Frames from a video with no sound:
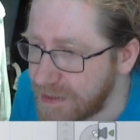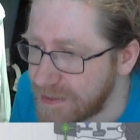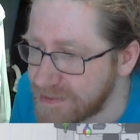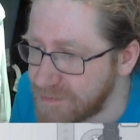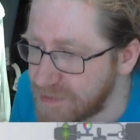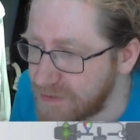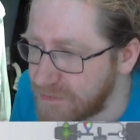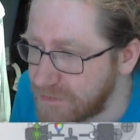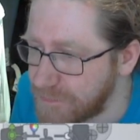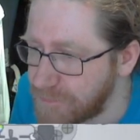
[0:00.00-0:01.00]

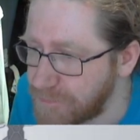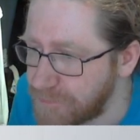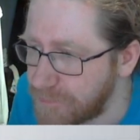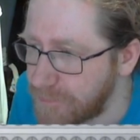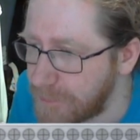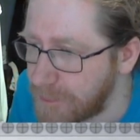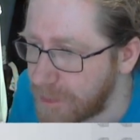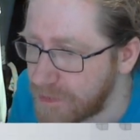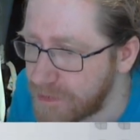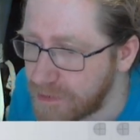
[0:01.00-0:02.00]
assemblies.
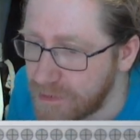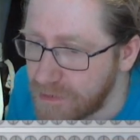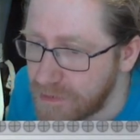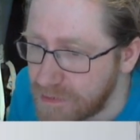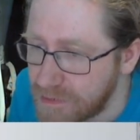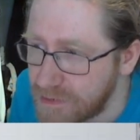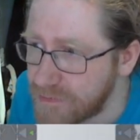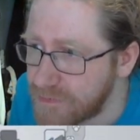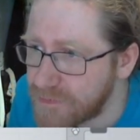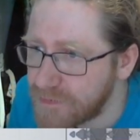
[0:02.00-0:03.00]
Yeah,
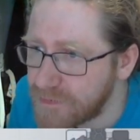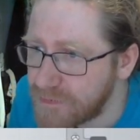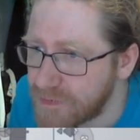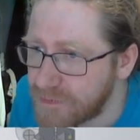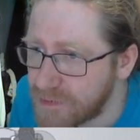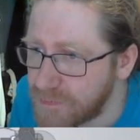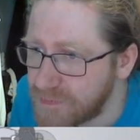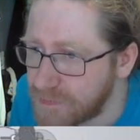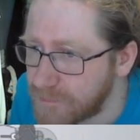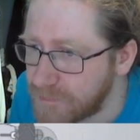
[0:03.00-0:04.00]
let's set up
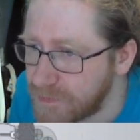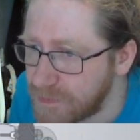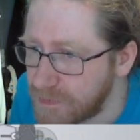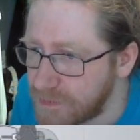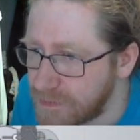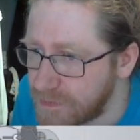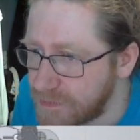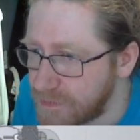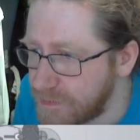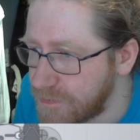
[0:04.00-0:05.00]
something
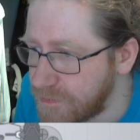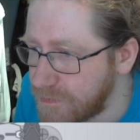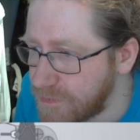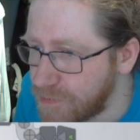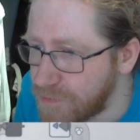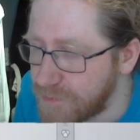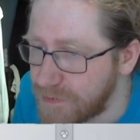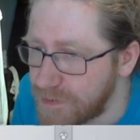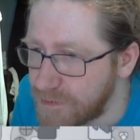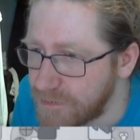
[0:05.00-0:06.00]
over
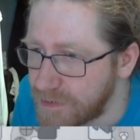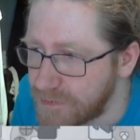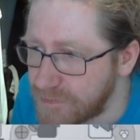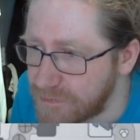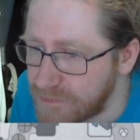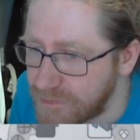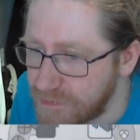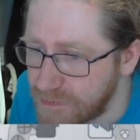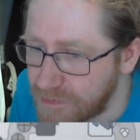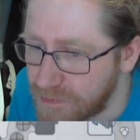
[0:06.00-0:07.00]
here and
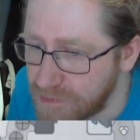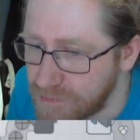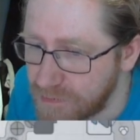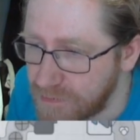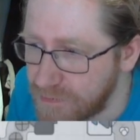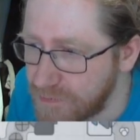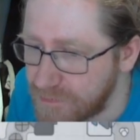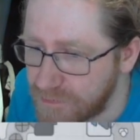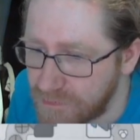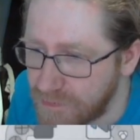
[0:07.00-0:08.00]
see how
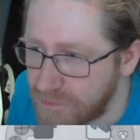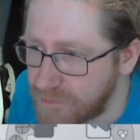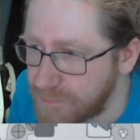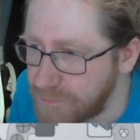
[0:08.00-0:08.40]
this does.